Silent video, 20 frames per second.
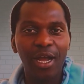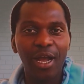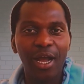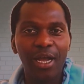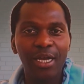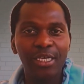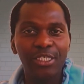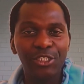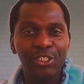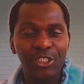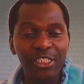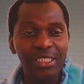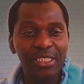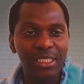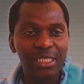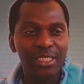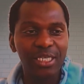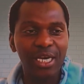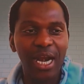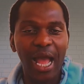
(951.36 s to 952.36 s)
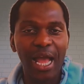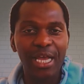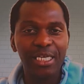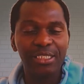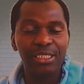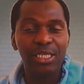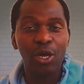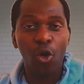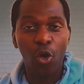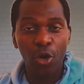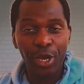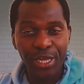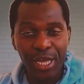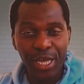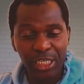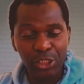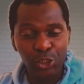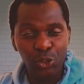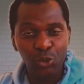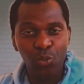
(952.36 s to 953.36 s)
Jesus Christ or
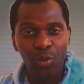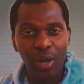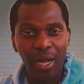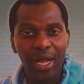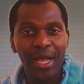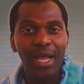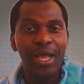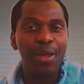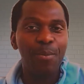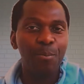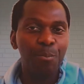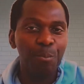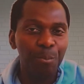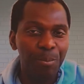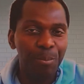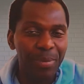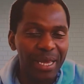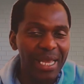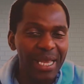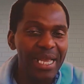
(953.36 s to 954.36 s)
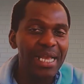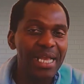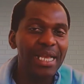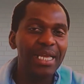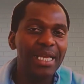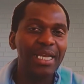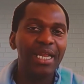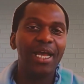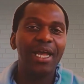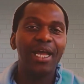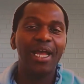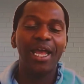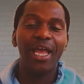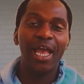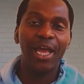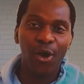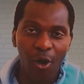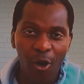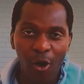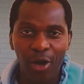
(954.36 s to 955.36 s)
Yeshua made an
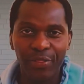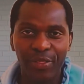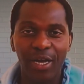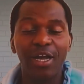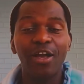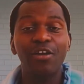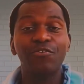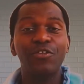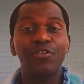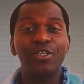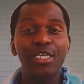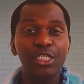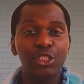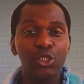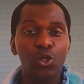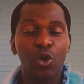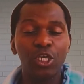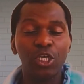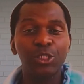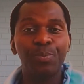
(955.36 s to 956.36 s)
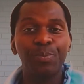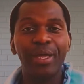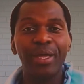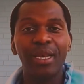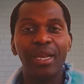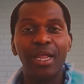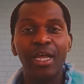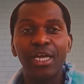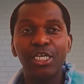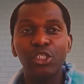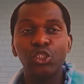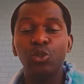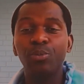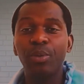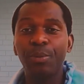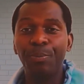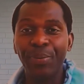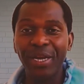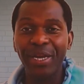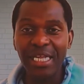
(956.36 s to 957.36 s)
order for this gospel to be
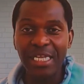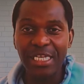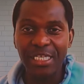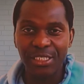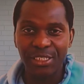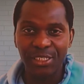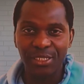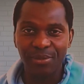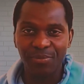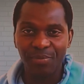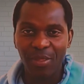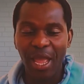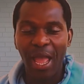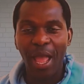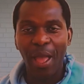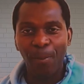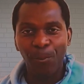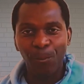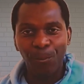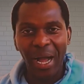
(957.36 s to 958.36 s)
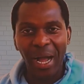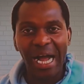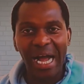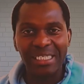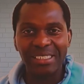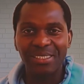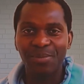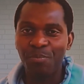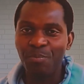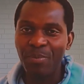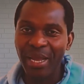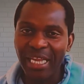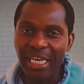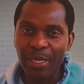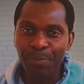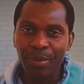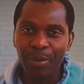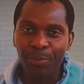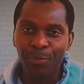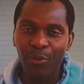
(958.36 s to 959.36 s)
preached. But many
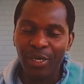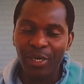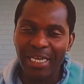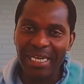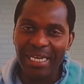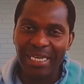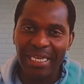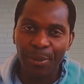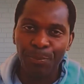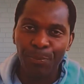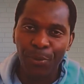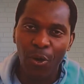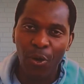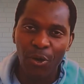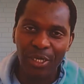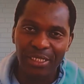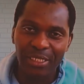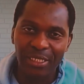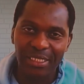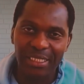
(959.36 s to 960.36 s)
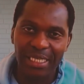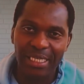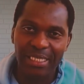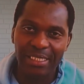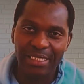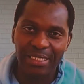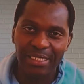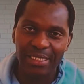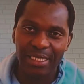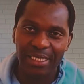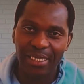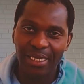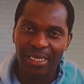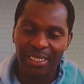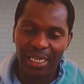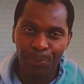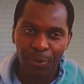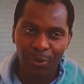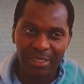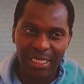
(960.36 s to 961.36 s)
people in that process,
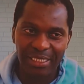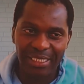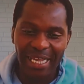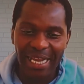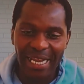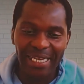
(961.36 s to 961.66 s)
they